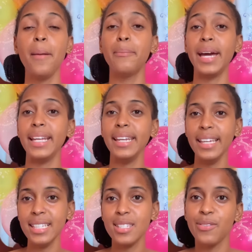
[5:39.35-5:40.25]
my
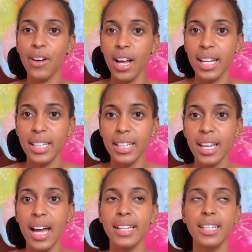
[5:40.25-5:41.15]
niece falling
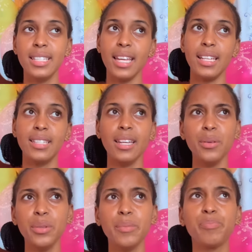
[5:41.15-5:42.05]
and decides you
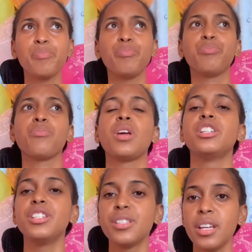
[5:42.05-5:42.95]
know
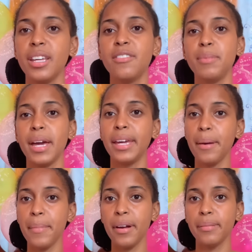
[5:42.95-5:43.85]
she's gonna give me a
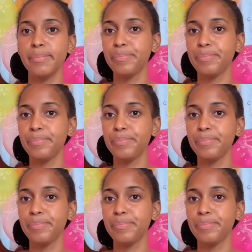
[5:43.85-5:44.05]
camera